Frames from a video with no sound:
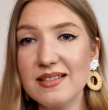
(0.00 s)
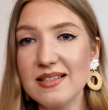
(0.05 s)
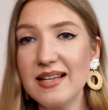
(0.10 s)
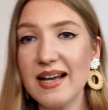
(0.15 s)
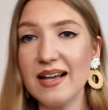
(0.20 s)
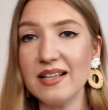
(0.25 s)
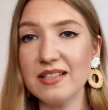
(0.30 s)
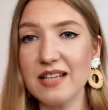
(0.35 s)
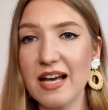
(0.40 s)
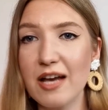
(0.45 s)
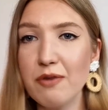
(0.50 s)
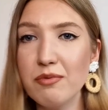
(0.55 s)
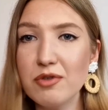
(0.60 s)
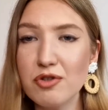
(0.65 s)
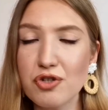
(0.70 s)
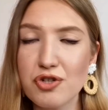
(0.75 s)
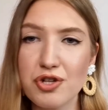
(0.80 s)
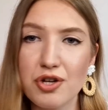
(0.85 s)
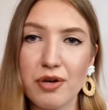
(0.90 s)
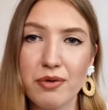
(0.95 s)
that I
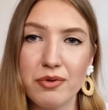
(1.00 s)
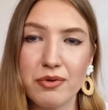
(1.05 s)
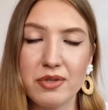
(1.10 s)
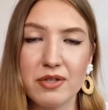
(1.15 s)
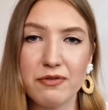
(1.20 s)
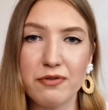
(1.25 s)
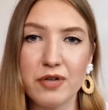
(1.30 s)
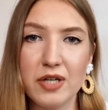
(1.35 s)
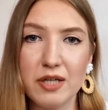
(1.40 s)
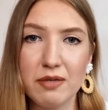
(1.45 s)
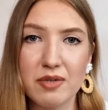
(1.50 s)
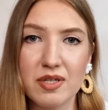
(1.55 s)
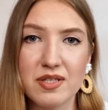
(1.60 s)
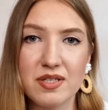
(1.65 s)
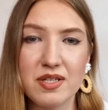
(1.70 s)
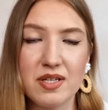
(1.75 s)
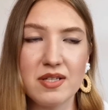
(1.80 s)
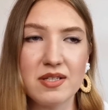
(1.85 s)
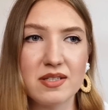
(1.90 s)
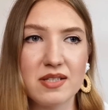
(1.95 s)
will show you the
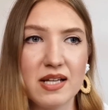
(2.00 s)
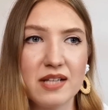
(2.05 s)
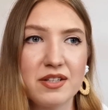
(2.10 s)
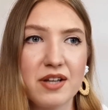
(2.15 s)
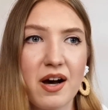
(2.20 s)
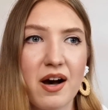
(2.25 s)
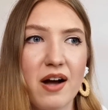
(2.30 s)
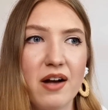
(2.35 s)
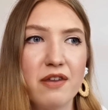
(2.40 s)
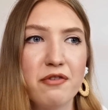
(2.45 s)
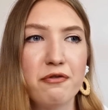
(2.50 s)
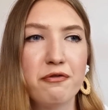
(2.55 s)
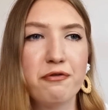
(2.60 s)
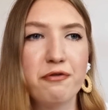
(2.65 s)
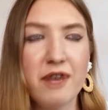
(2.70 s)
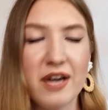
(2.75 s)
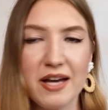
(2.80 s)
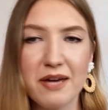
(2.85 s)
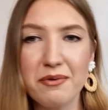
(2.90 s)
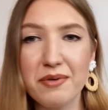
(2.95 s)
fragrances that are
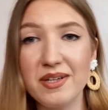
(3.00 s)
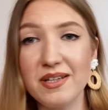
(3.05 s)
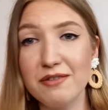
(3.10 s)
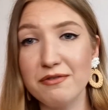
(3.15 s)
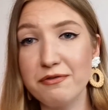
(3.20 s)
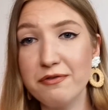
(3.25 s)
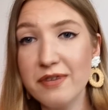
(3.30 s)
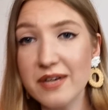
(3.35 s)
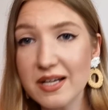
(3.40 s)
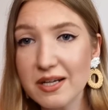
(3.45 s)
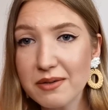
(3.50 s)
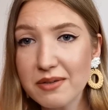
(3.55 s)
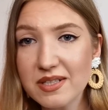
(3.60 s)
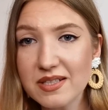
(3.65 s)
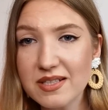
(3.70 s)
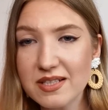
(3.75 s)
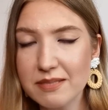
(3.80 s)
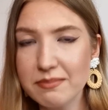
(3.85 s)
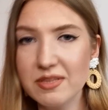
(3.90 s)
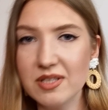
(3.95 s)
very,
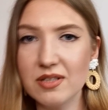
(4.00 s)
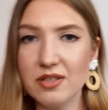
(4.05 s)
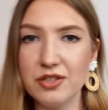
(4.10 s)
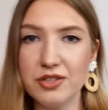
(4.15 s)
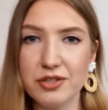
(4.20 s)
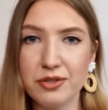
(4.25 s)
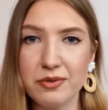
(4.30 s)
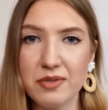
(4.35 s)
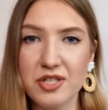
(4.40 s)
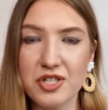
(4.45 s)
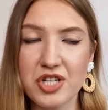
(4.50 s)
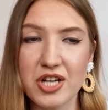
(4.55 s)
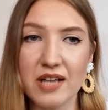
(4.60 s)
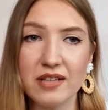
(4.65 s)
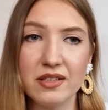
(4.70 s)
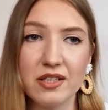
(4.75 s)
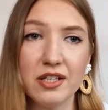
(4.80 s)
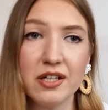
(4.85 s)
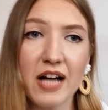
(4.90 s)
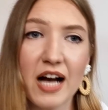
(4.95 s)
very similar to each
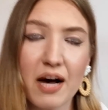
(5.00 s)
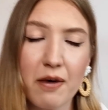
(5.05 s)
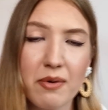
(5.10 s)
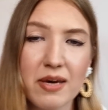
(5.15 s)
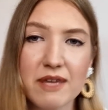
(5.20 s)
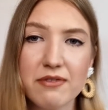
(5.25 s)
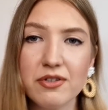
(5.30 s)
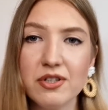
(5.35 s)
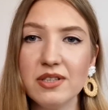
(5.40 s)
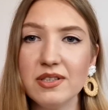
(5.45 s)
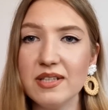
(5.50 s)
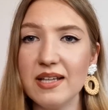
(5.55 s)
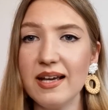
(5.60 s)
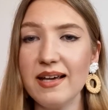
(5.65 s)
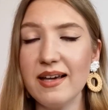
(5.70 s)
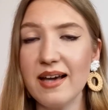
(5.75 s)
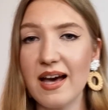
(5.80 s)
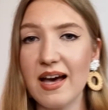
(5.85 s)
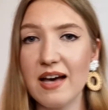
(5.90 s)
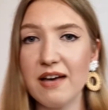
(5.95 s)
other. However,
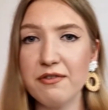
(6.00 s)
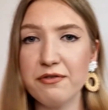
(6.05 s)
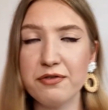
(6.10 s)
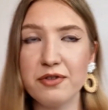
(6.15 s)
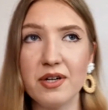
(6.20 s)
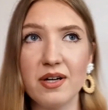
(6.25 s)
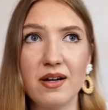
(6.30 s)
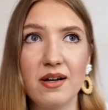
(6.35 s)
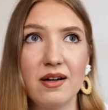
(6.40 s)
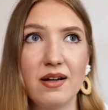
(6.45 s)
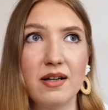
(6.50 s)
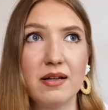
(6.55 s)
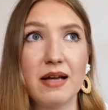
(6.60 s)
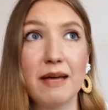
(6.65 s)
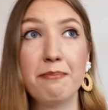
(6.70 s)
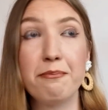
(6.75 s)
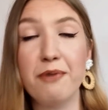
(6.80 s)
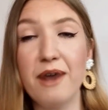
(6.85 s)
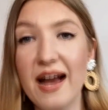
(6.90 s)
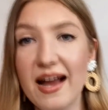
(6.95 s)
they have
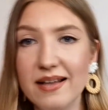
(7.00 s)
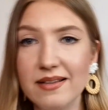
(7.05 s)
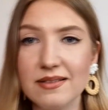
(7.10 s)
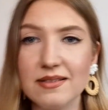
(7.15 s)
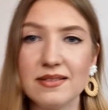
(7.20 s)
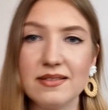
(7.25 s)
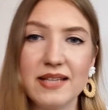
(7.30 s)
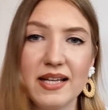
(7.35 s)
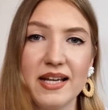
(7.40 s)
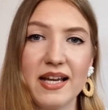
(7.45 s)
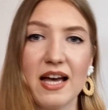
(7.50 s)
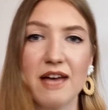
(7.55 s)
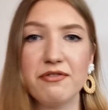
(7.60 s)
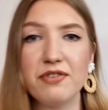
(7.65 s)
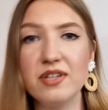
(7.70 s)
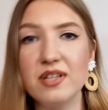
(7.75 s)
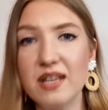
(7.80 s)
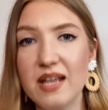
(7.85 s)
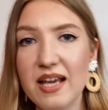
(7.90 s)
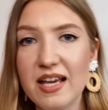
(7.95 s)
a brand, they
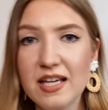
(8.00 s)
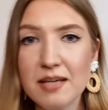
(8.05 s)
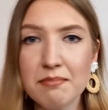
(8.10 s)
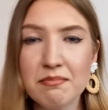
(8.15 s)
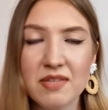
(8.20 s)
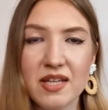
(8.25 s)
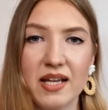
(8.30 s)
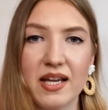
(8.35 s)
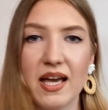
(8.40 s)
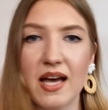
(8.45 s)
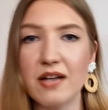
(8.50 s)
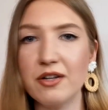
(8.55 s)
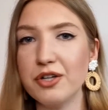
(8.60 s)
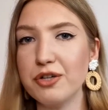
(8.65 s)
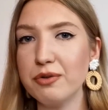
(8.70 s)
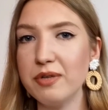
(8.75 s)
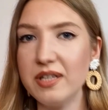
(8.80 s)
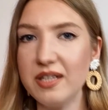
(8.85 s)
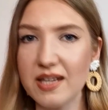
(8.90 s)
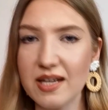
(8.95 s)
have a name, they are
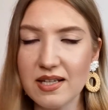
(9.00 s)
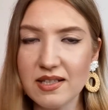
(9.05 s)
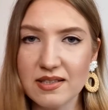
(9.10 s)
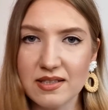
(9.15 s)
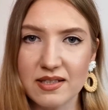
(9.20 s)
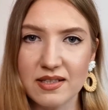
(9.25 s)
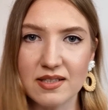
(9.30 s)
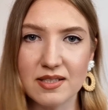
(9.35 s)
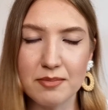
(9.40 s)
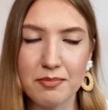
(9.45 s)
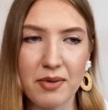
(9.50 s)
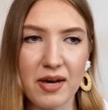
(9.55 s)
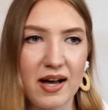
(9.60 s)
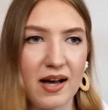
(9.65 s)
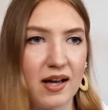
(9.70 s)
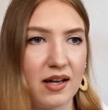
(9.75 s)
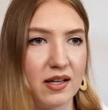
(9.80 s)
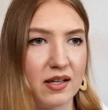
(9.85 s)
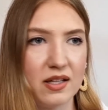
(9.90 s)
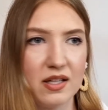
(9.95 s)
created
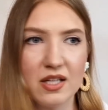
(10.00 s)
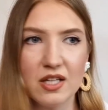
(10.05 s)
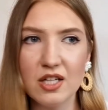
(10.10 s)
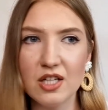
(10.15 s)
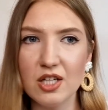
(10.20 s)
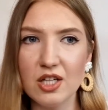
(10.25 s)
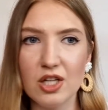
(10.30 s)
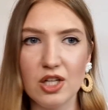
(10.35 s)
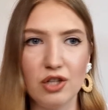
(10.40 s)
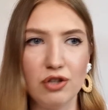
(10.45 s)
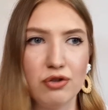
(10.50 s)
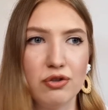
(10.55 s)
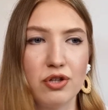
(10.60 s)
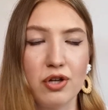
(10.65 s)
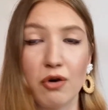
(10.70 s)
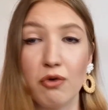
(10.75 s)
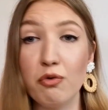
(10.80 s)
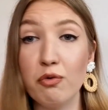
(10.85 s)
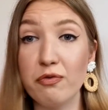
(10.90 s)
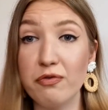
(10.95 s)
by, you
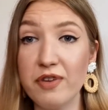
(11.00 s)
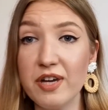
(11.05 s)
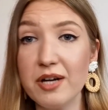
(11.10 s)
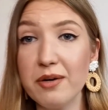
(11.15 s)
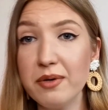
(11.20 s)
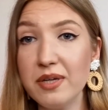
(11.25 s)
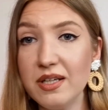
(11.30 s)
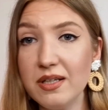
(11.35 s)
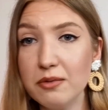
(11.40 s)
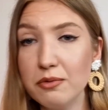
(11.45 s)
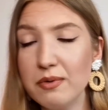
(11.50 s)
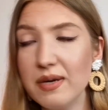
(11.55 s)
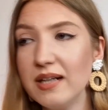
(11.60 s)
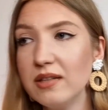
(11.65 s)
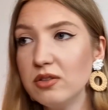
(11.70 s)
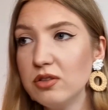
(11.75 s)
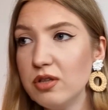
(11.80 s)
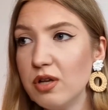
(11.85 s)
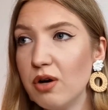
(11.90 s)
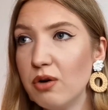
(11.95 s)
know, very
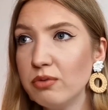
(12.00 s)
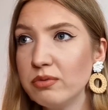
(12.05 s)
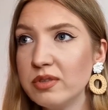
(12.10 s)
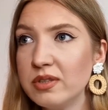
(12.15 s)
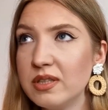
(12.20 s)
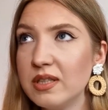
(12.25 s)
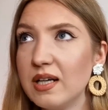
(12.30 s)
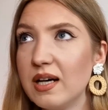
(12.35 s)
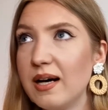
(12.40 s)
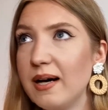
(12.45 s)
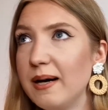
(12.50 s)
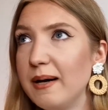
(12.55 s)
well-known